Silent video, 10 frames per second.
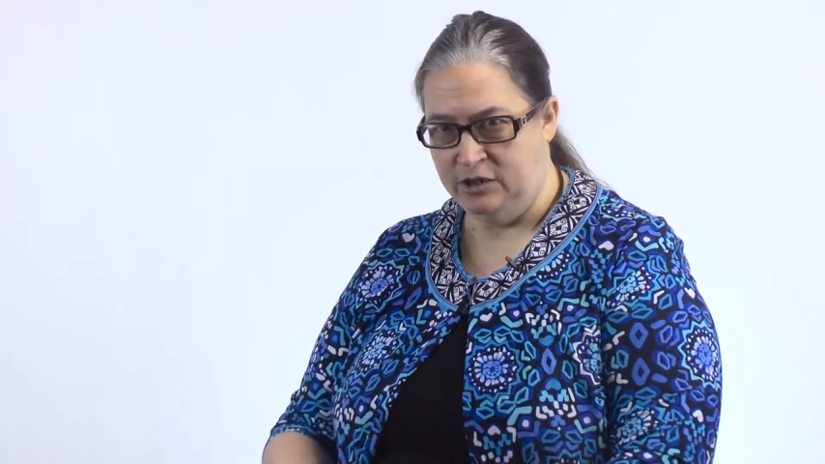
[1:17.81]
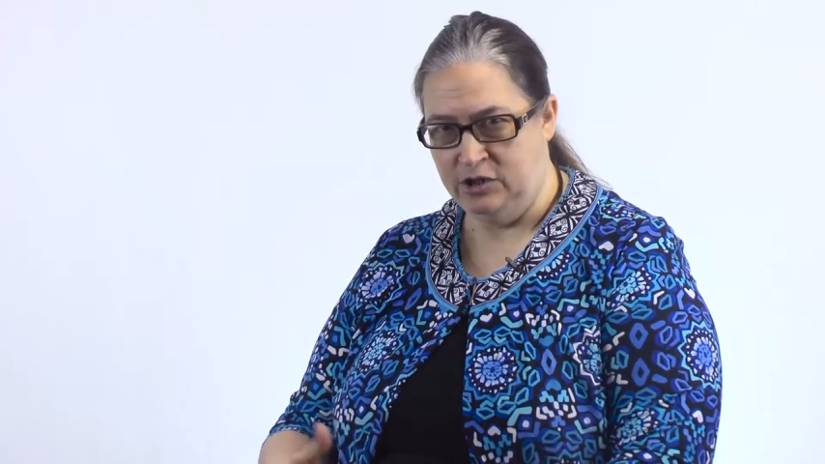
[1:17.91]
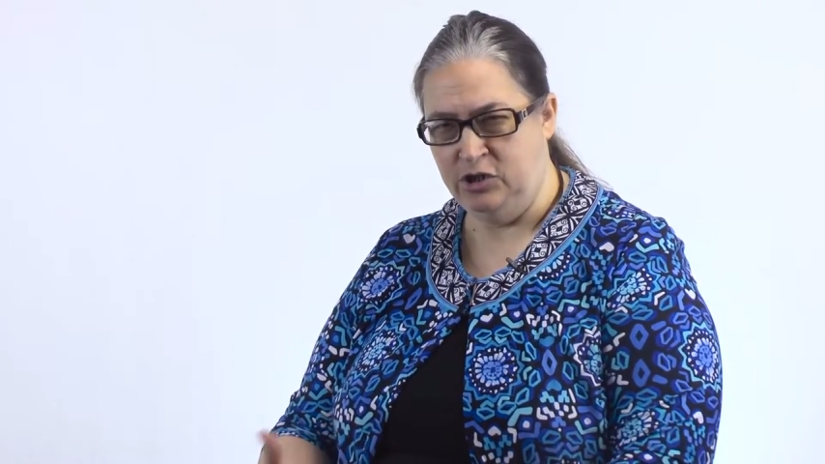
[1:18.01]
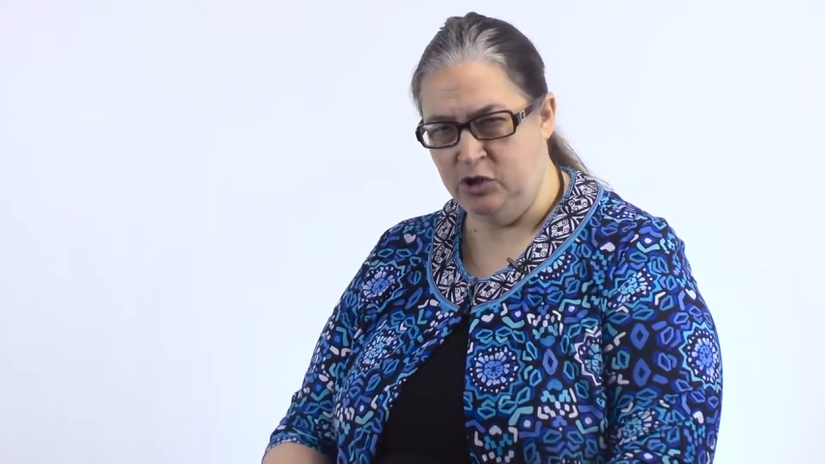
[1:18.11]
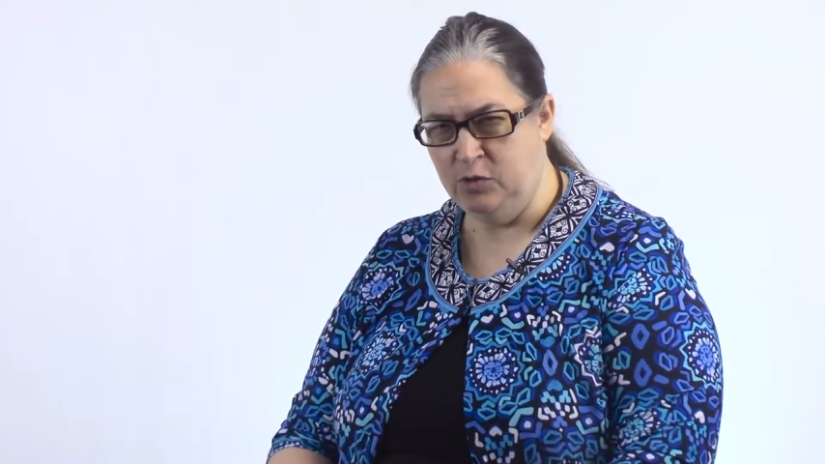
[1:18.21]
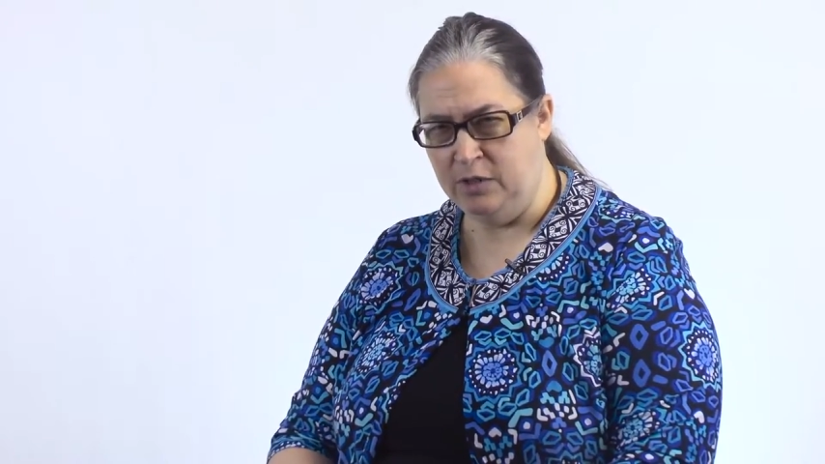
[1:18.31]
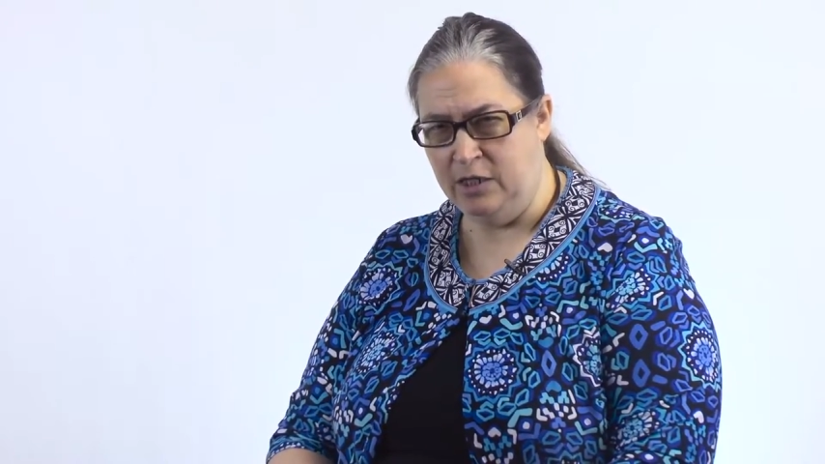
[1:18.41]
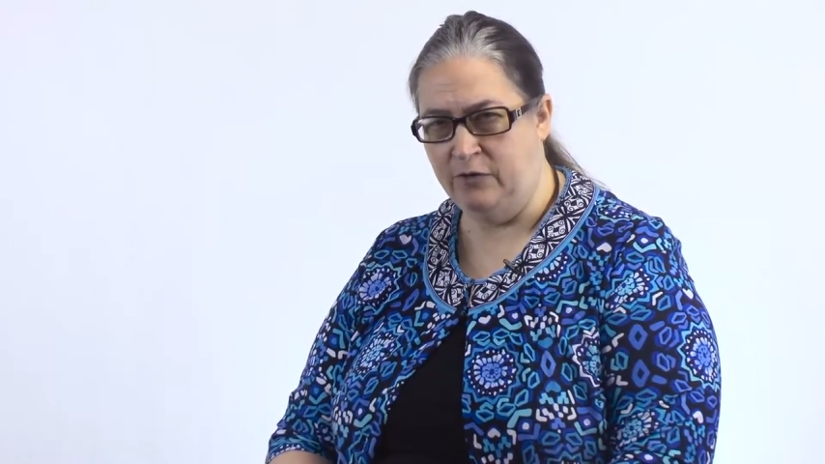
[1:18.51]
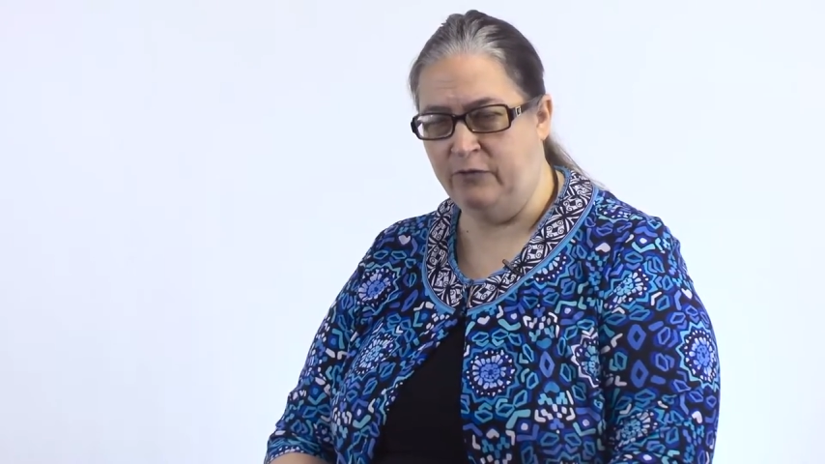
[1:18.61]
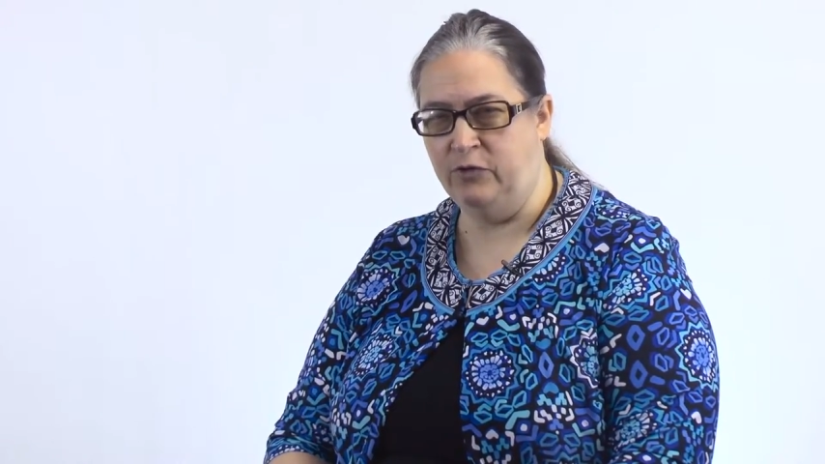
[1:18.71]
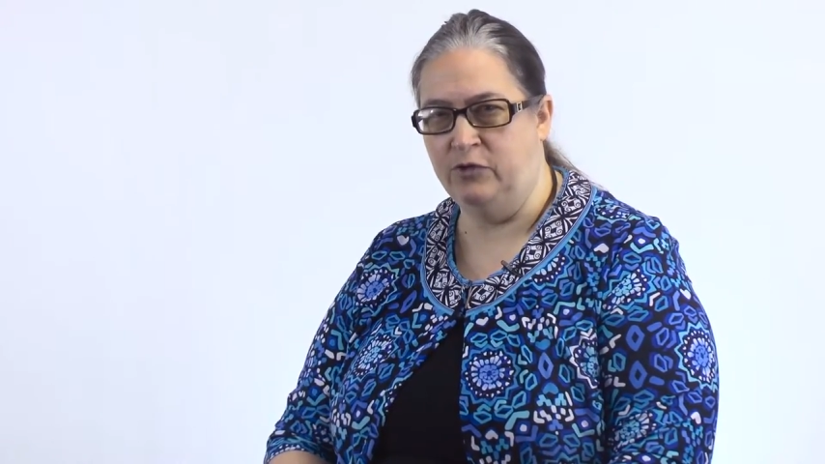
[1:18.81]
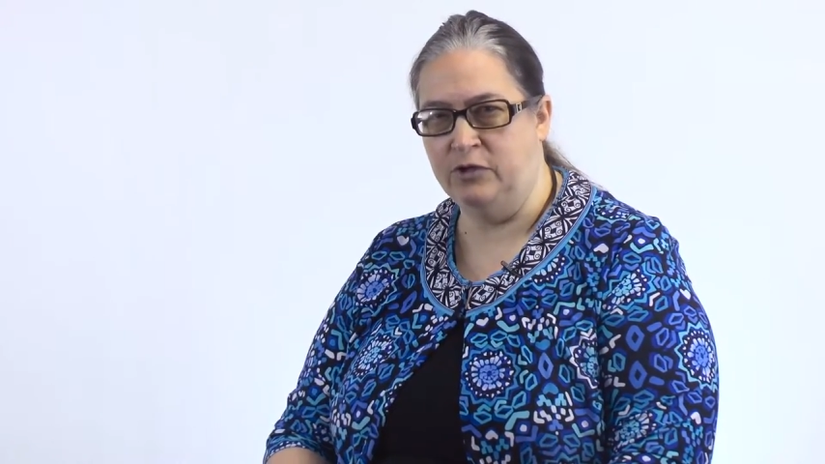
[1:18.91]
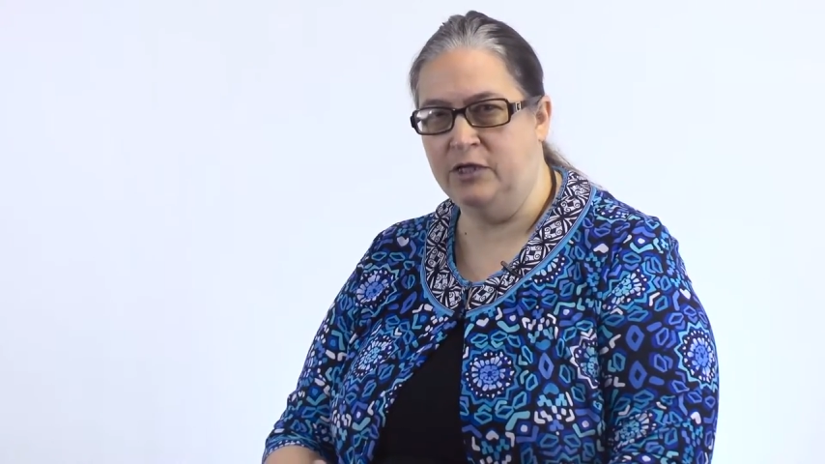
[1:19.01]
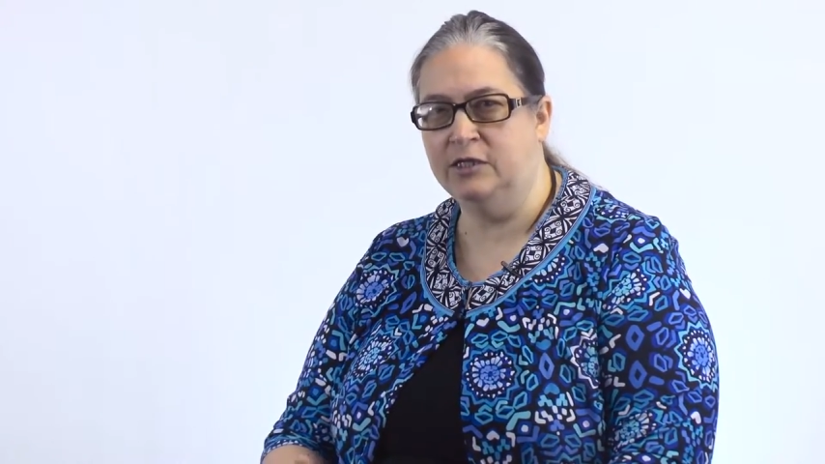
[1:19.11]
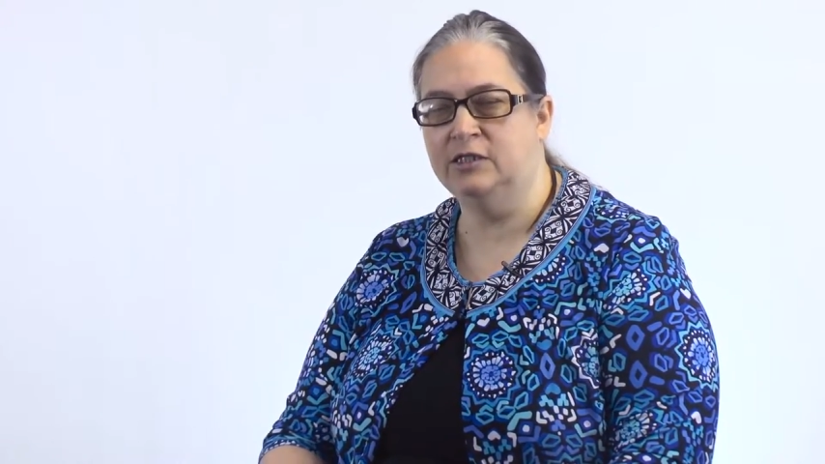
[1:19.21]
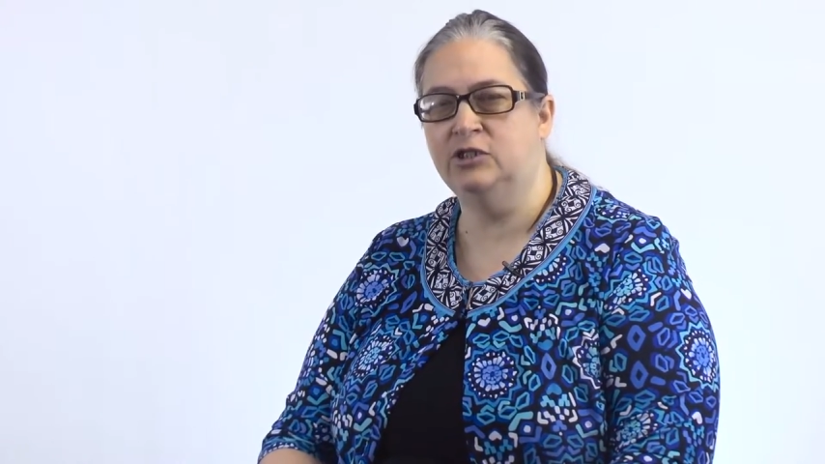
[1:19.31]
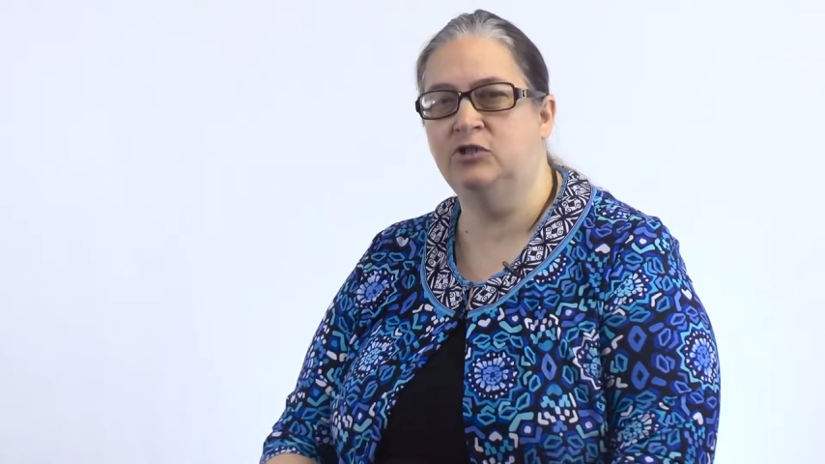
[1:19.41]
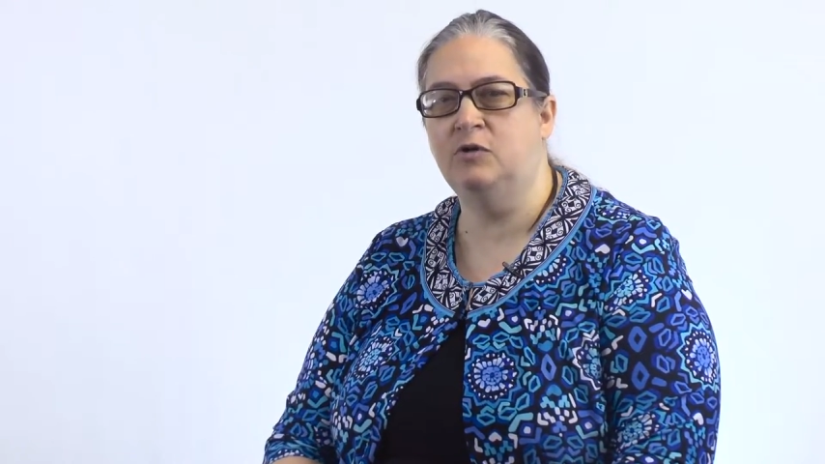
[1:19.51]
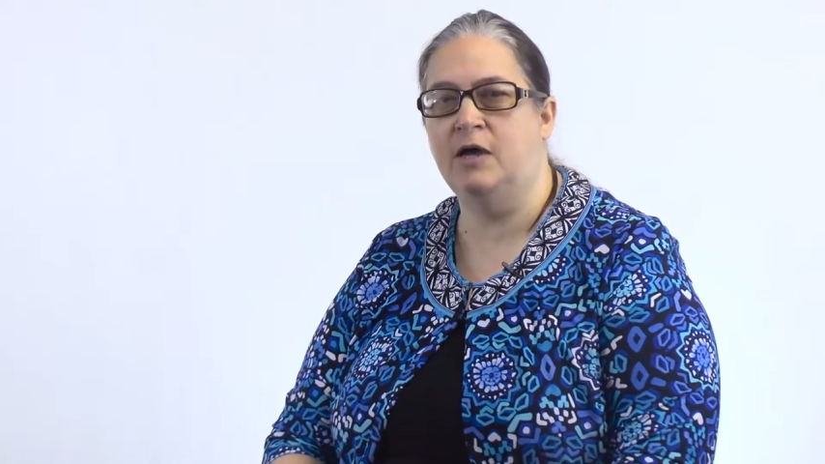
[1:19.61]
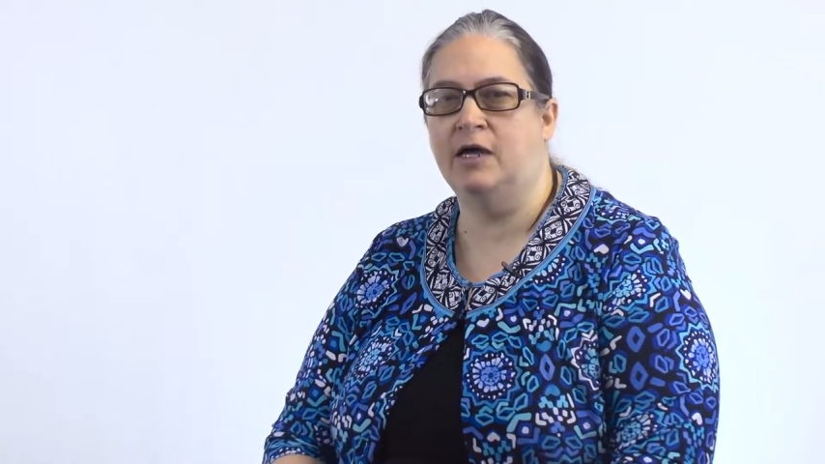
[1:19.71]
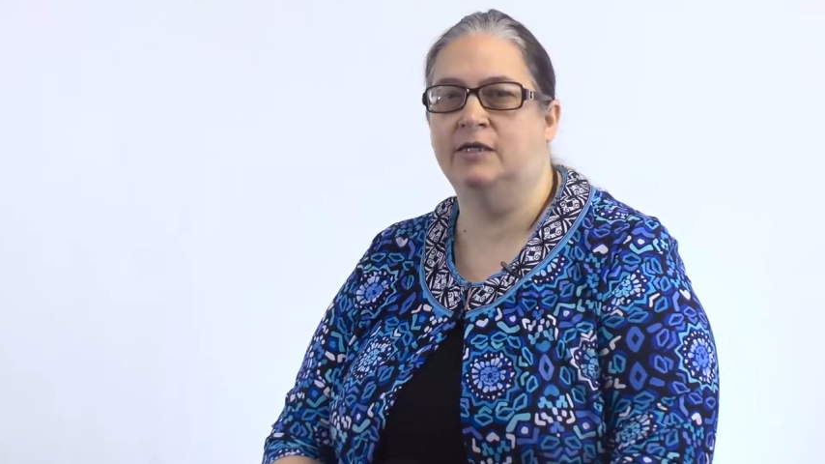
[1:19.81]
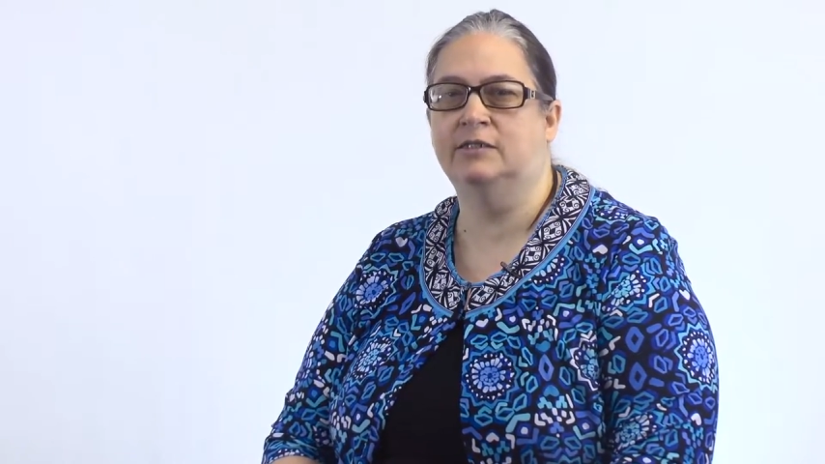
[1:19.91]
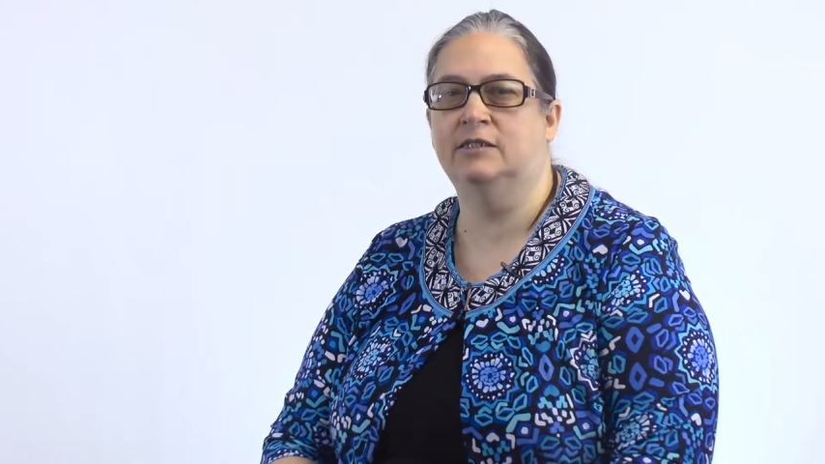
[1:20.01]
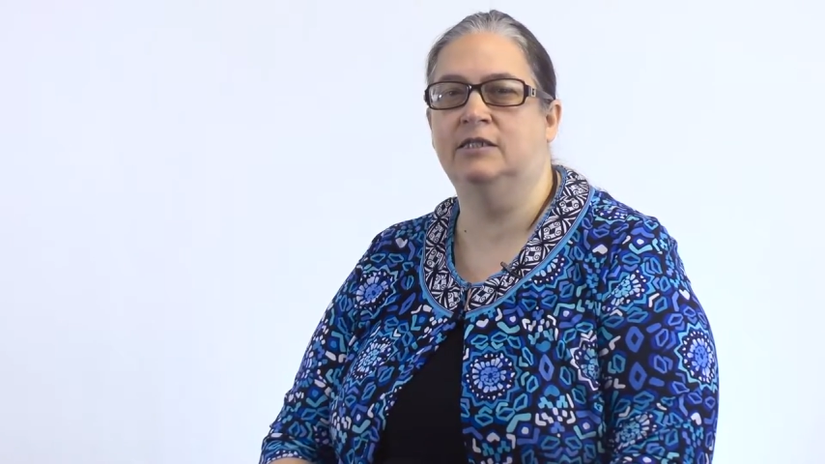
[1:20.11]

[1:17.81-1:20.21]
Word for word: to do an interview, the things that you ask,